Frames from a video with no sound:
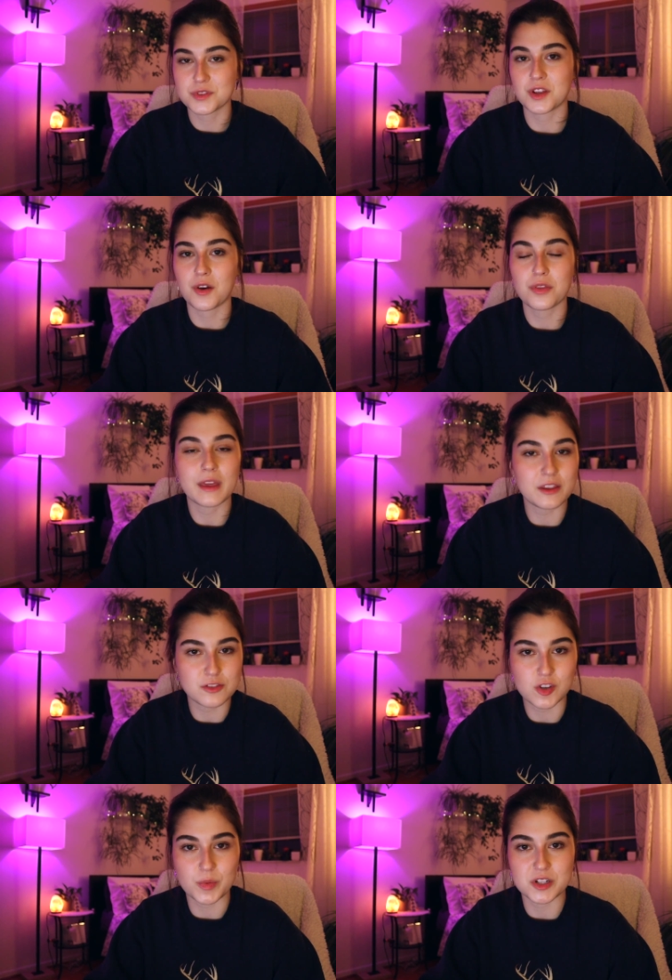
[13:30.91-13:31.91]
So thank
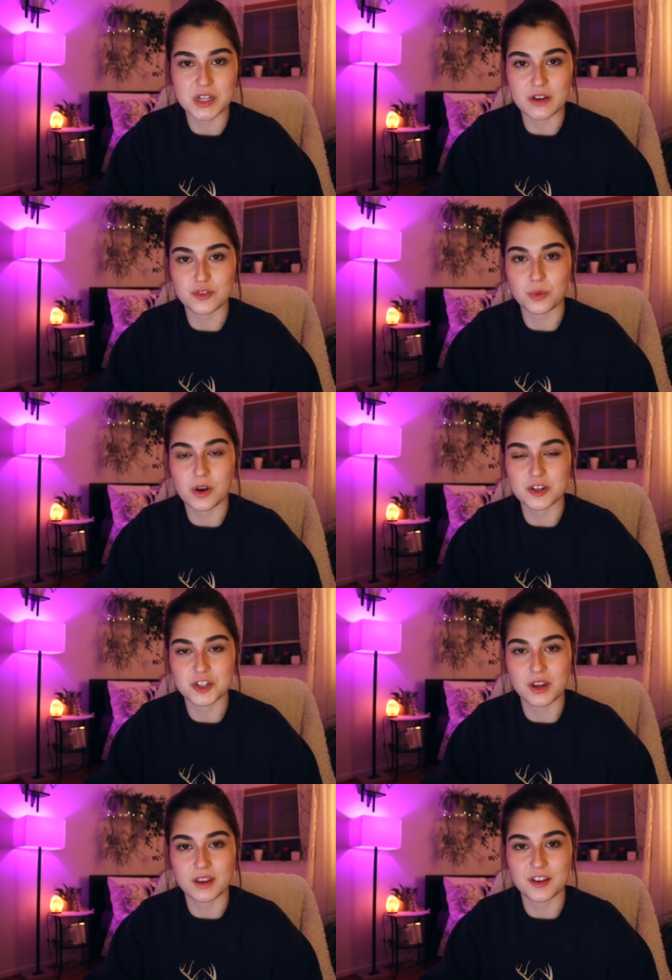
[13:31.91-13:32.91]
you so much again for
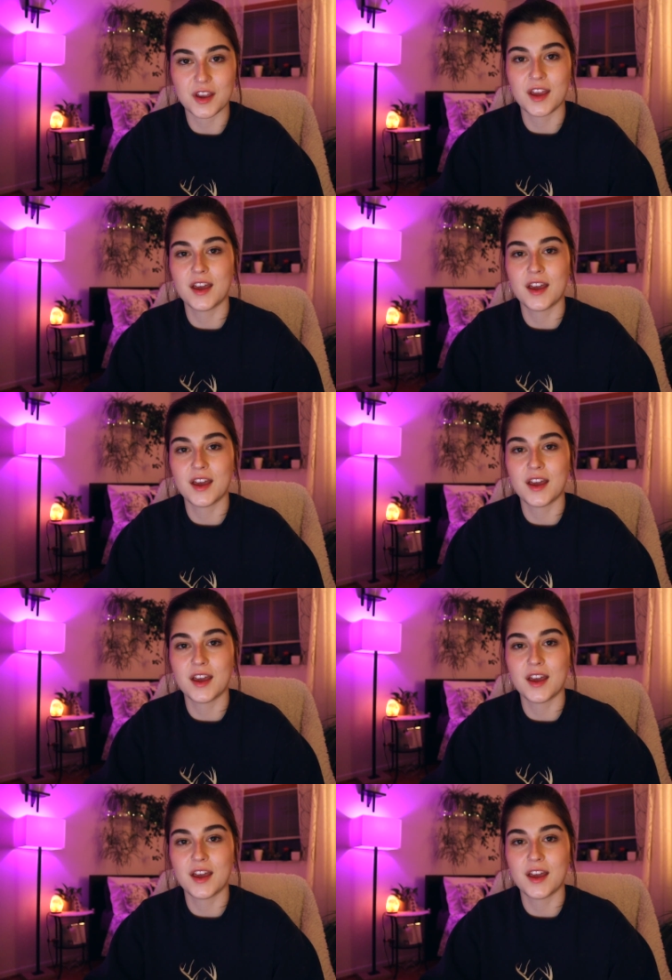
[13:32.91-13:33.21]
watching.